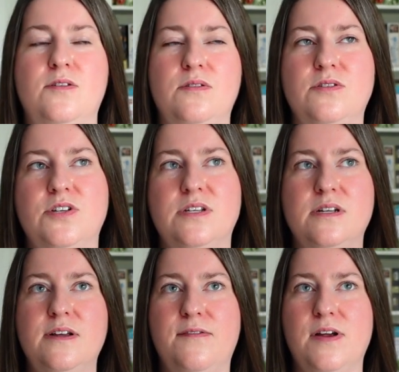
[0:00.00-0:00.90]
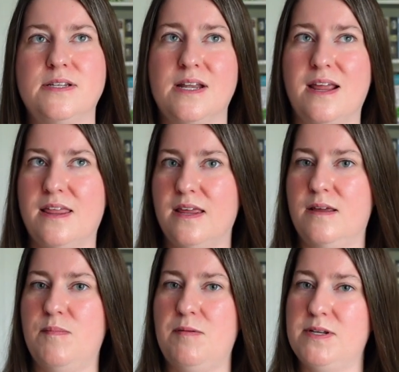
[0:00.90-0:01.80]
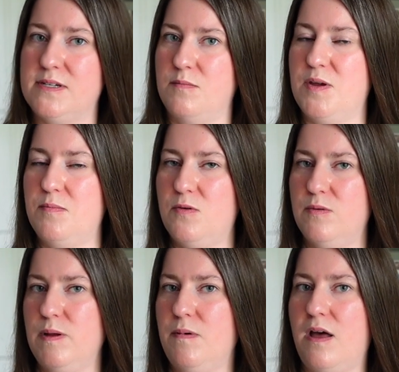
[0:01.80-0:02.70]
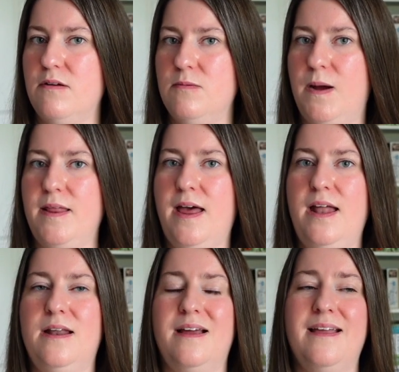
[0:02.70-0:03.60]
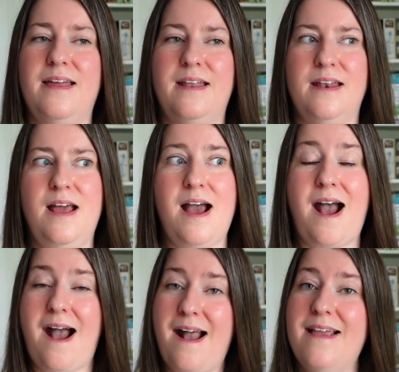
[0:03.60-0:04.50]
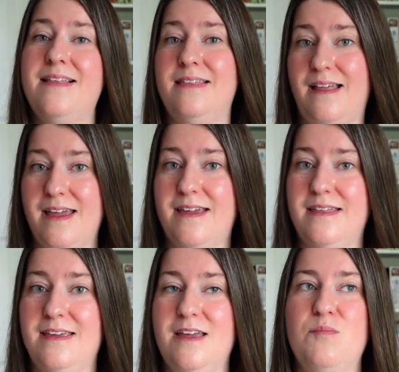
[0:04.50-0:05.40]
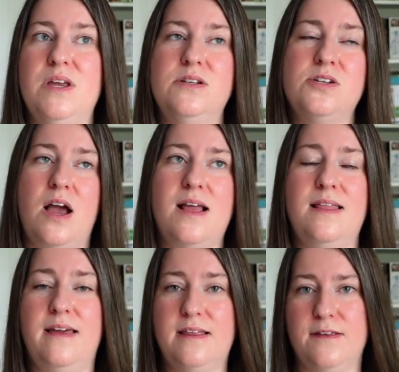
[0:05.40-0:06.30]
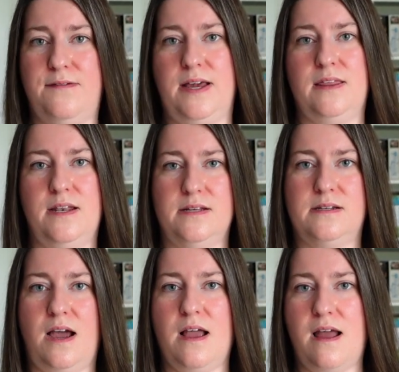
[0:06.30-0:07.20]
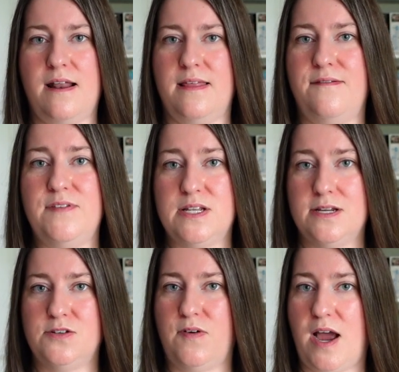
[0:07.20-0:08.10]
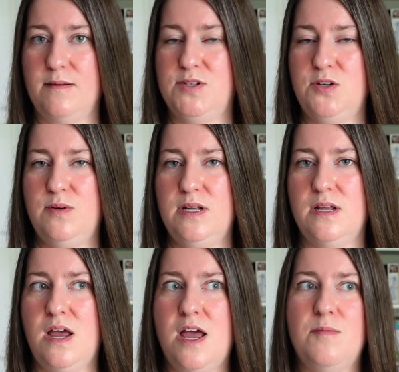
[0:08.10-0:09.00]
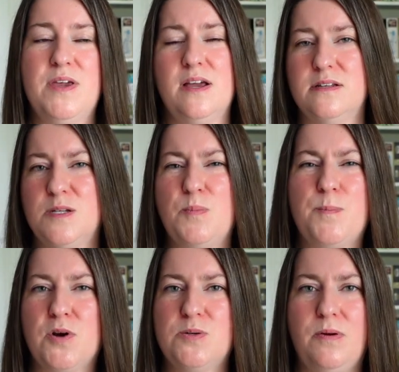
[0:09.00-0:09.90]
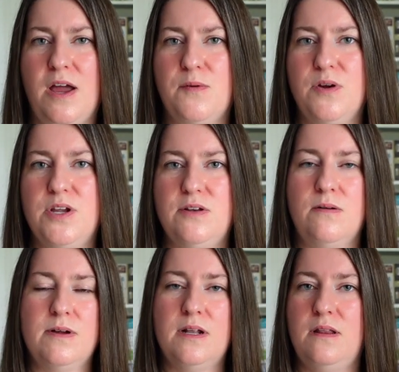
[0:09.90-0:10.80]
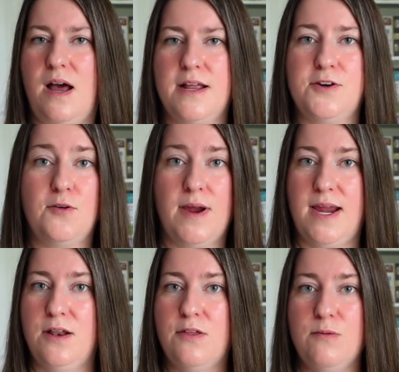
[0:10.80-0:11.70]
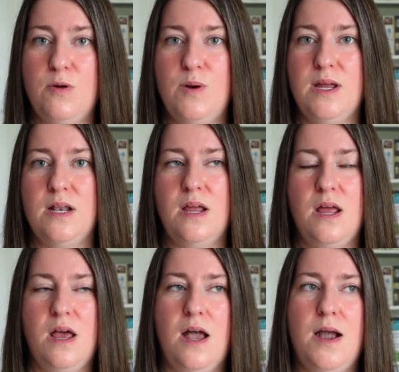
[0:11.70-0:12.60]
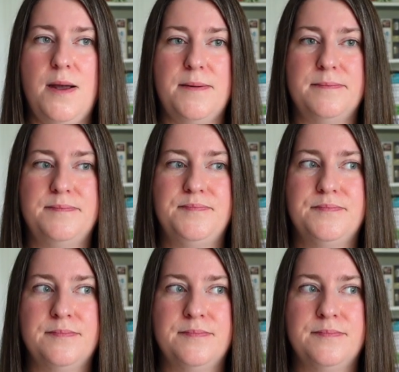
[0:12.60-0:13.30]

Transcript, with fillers: so there's just a difference. And I think maybe some people would be bothered by that. Again, I like the image. I like the fact that it's got kind of that vintage vibe to it because it's birch plywood. You don't get a lot of grain through it. Um,